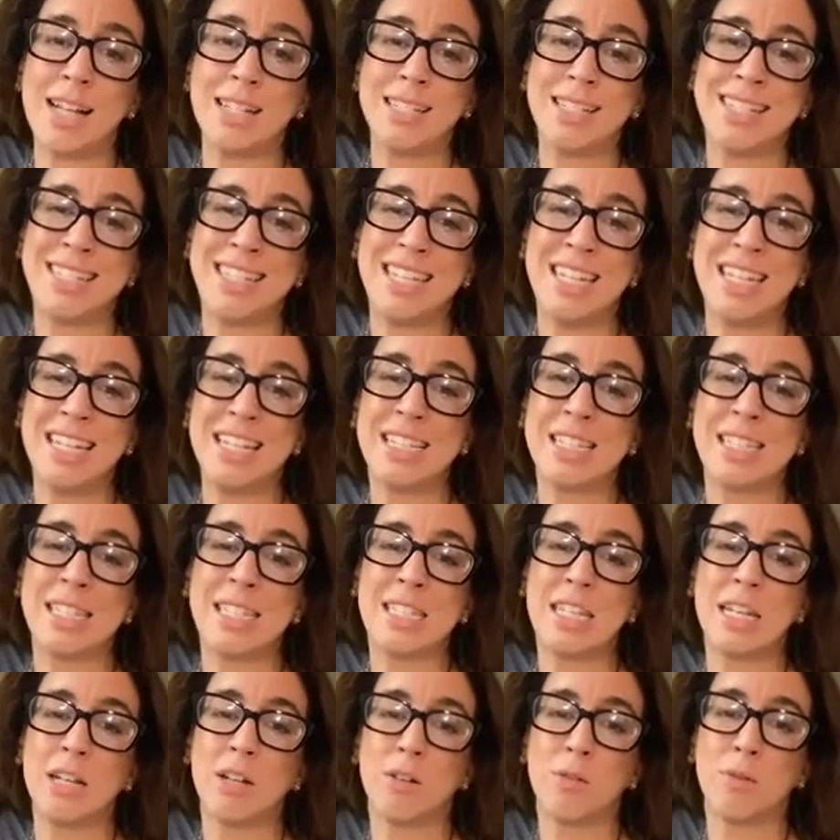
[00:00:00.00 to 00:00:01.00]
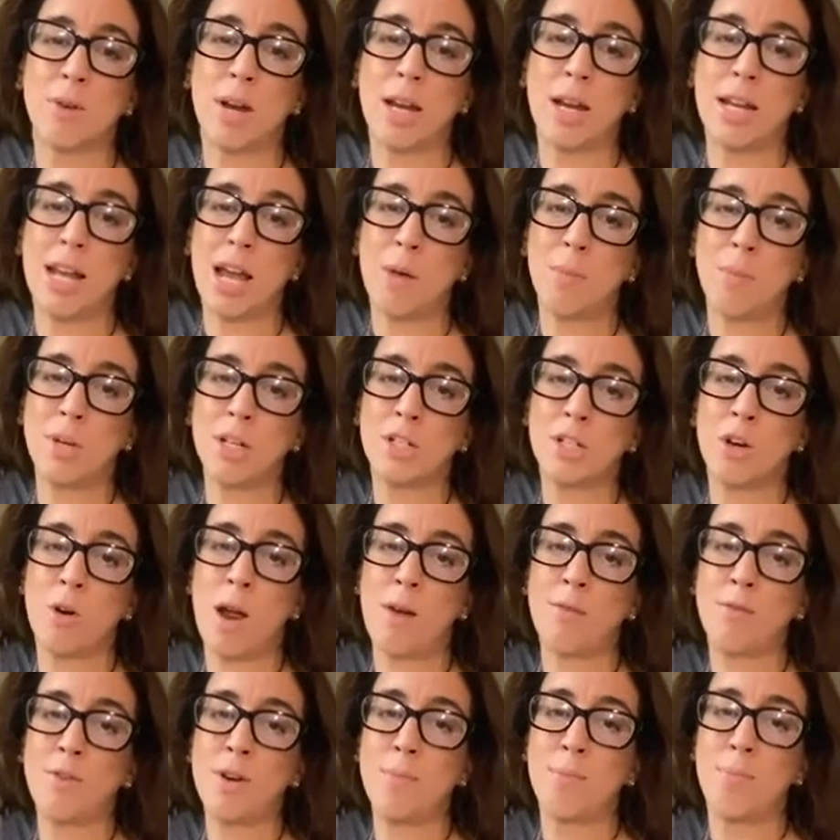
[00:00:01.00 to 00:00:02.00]
sitting still right now. Make sure
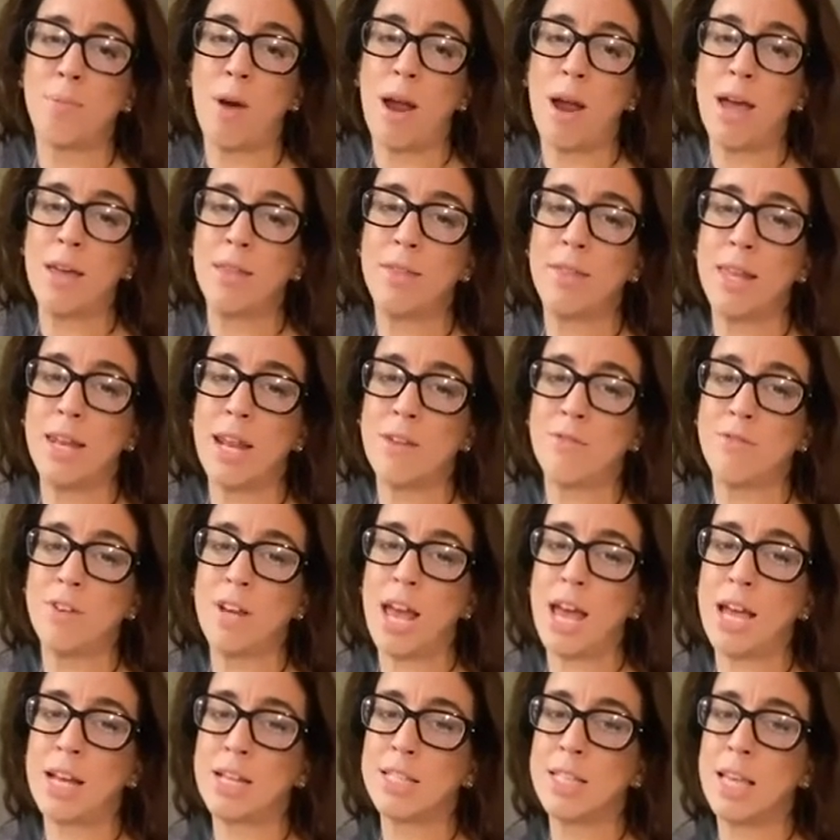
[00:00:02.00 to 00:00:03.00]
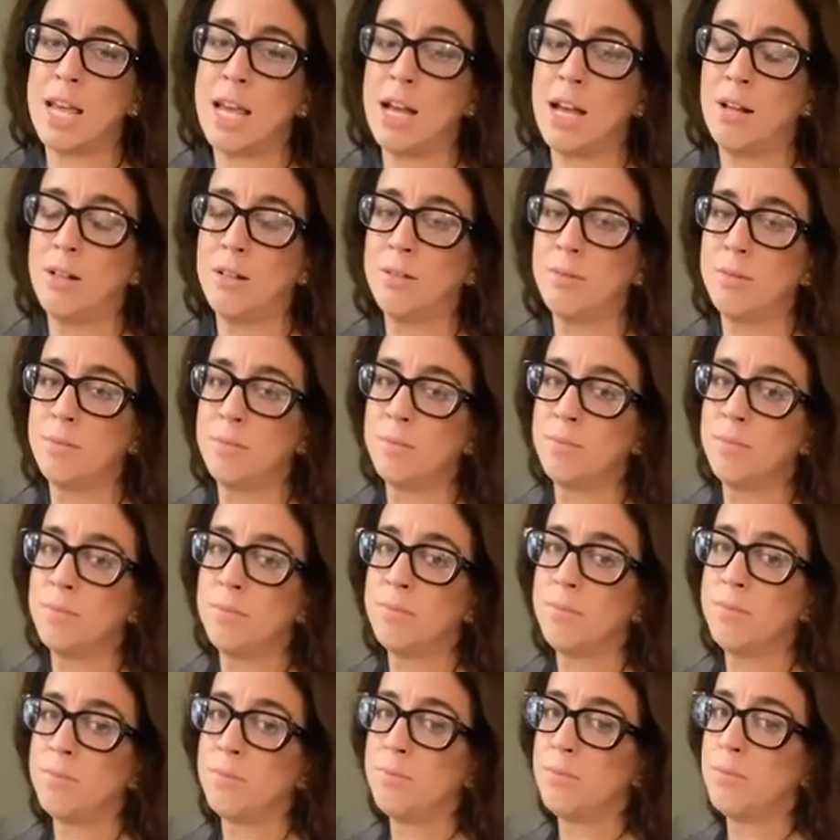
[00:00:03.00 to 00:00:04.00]
every breath and every exhale,
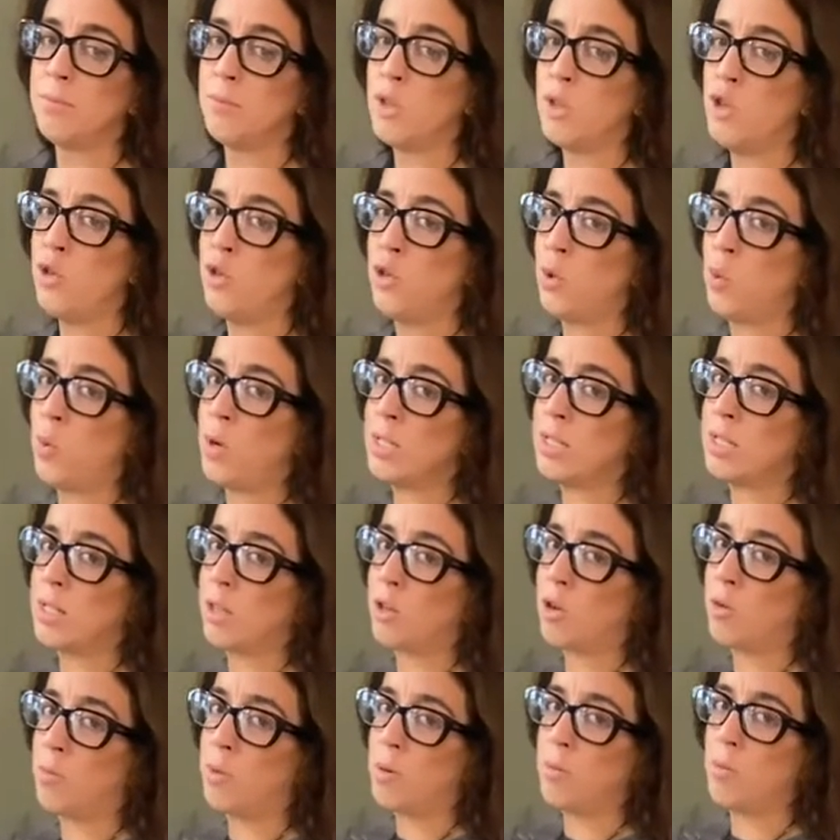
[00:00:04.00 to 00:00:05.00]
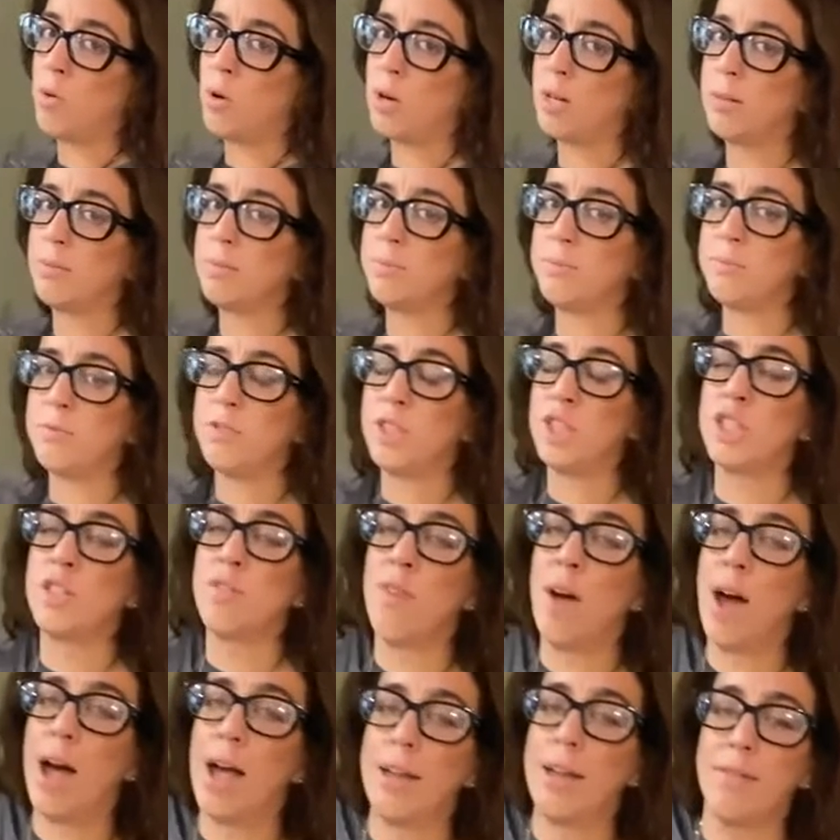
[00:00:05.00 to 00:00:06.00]
you twist a little bit more. Just
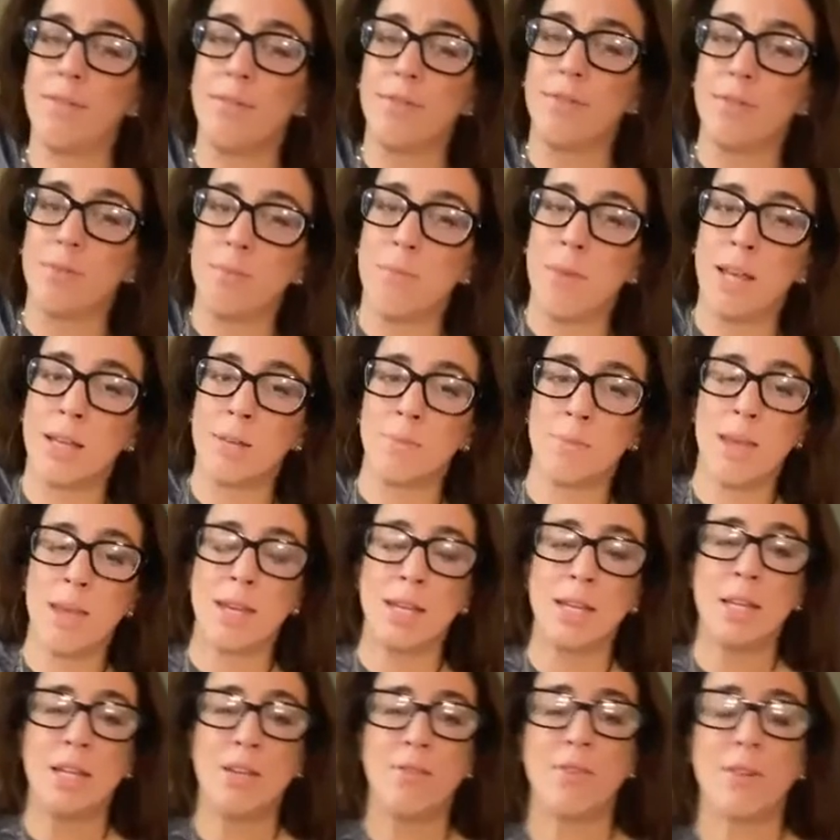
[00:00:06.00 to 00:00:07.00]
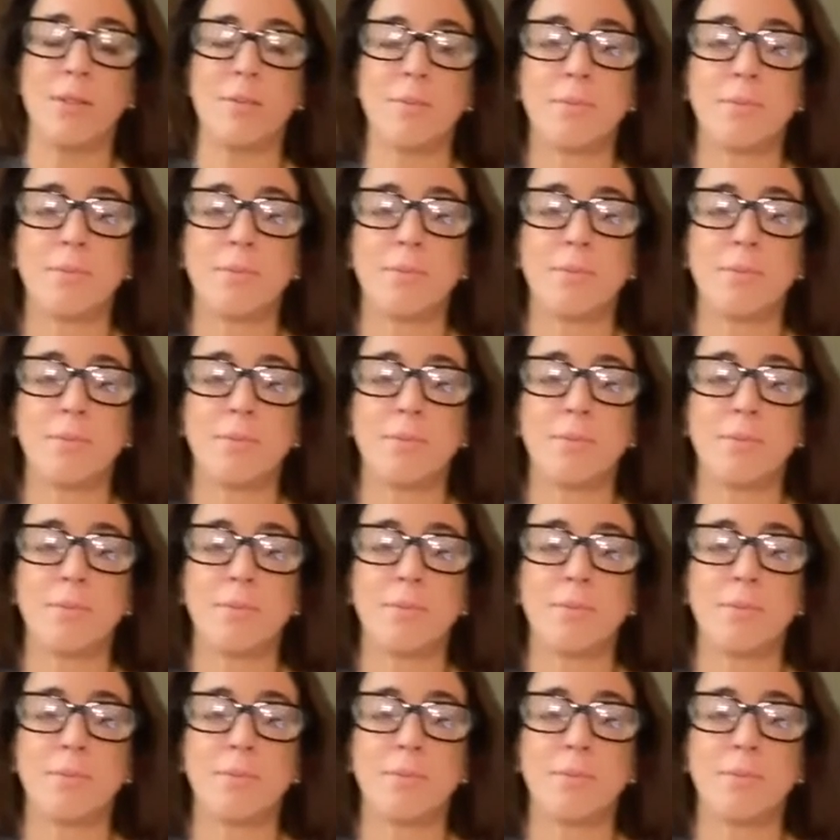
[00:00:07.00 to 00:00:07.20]
5. Make it even.